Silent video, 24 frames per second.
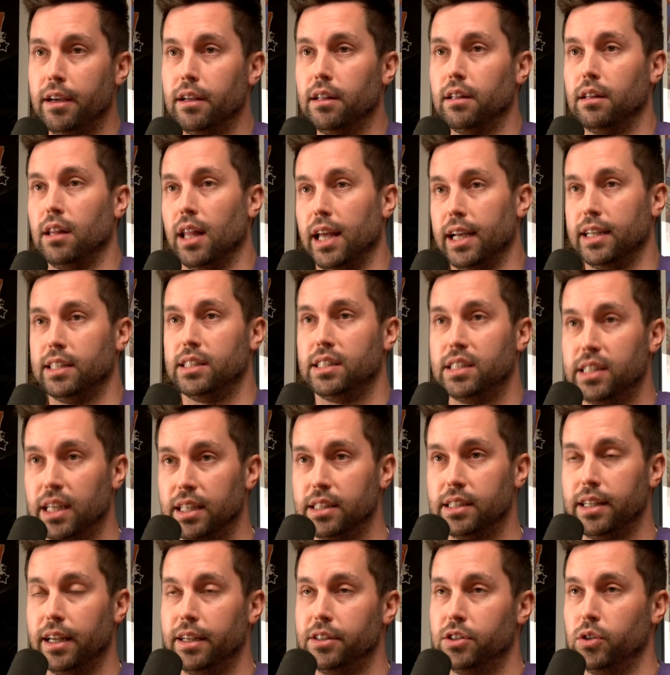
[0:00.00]
like 6
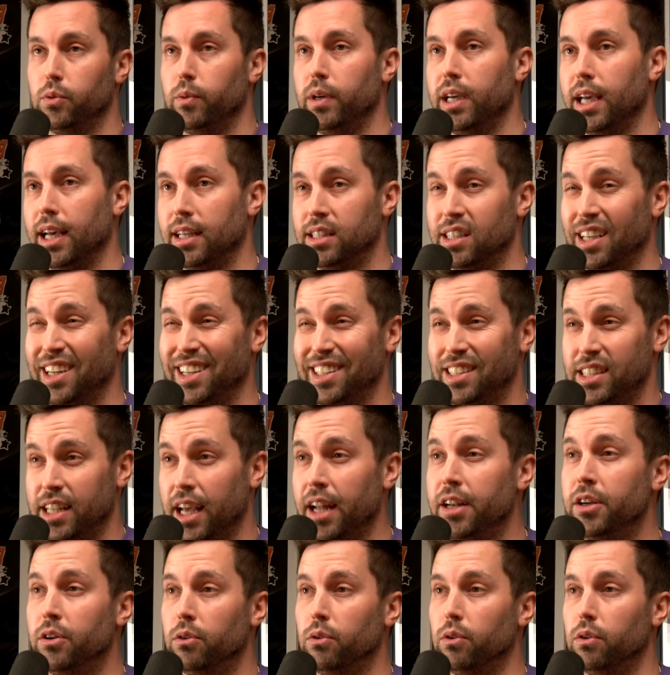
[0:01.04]
days a week as like a
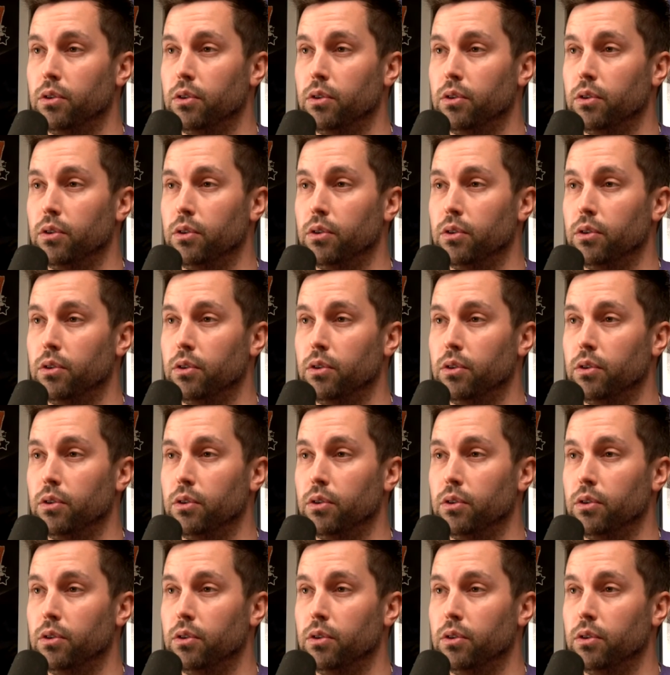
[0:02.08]
10-year-old.